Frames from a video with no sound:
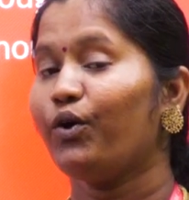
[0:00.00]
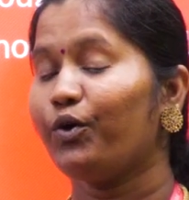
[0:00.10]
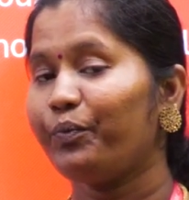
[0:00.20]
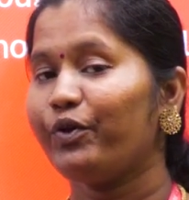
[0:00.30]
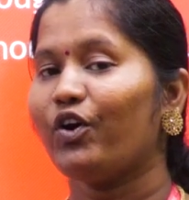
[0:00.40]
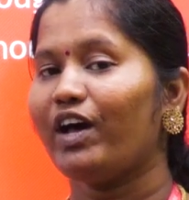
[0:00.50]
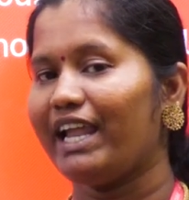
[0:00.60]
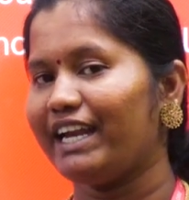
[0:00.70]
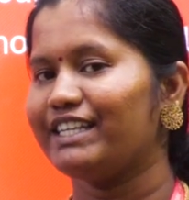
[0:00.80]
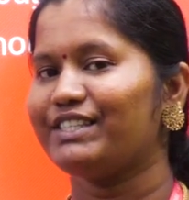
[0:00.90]
Hope you all
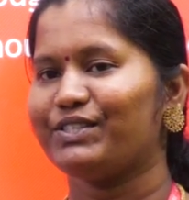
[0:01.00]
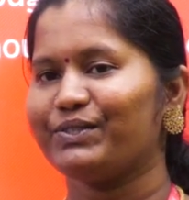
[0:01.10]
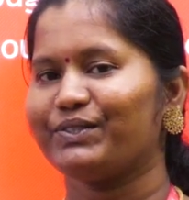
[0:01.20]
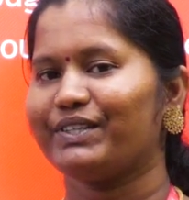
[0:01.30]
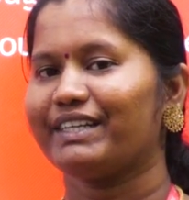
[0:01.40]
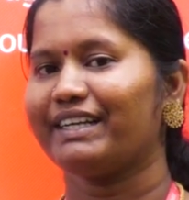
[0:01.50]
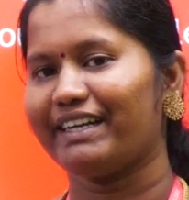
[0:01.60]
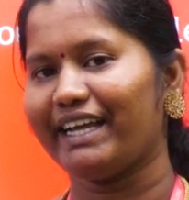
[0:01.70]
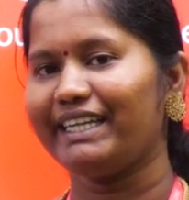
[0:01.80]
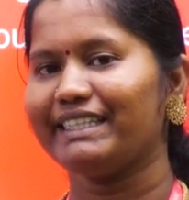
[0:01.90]
understood,
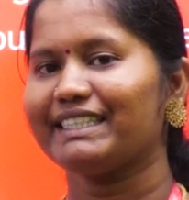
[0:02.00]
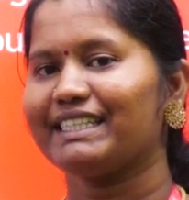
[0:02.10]
right?